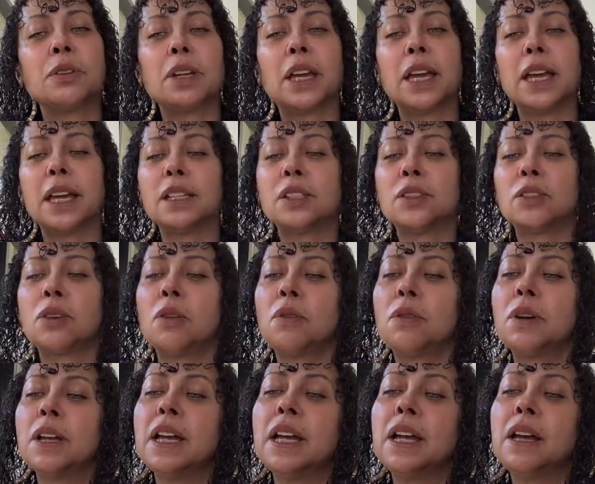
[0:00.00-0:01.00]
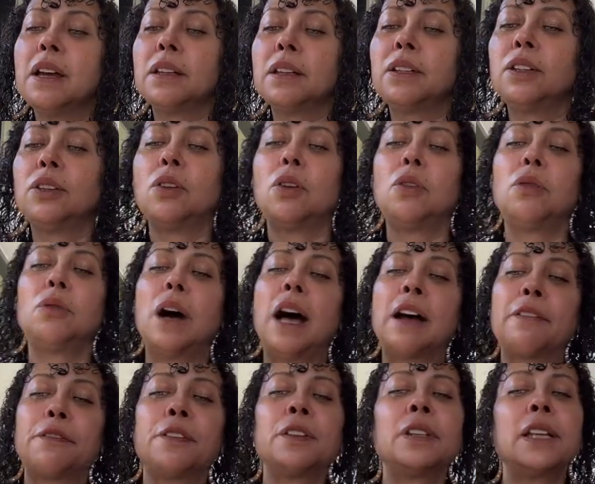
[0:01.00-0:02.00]
Okay. So, you know,
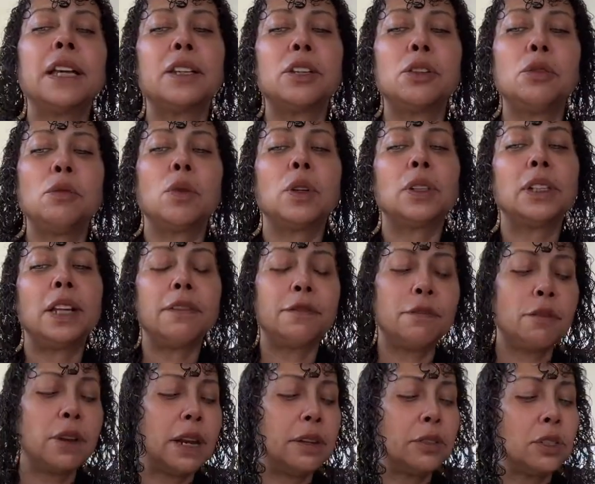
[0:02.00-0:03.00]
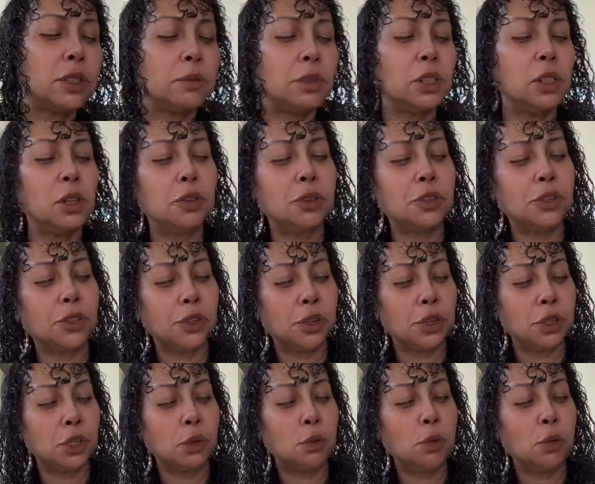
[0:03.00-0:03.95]
I feel like you were left without some closure.